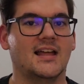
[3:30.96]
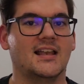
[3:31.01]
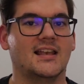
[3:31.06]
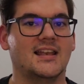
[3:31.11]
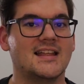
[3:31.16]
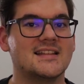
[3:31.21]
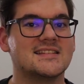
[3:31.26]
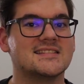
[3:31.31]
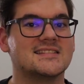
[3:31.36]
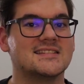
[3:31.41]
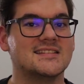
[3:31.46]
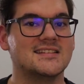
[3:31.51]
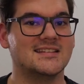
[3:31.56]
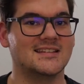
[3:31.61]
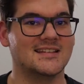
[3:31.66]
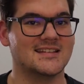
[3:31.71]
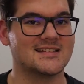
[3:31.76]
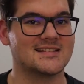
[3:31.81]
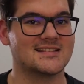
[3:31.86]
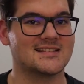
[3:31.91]
Let's see
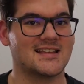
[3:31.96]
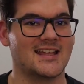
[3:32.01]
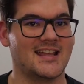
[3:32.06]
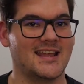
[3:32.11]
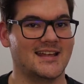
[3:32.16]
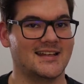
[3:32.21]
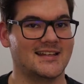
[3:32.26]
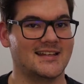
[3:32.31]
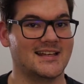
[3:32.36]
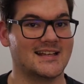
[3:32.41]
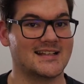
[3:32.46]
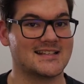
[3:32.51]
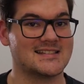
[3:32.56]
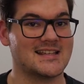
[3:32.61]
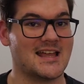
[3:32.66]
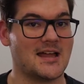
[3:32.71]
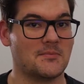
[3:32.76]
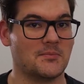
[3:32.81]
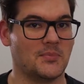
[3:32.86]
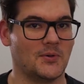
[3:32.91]
this in an
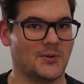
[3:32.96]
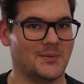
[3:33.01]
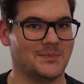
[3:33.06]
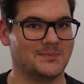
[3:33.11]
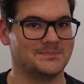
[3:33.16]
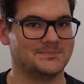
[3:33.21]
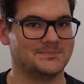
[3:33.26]
example.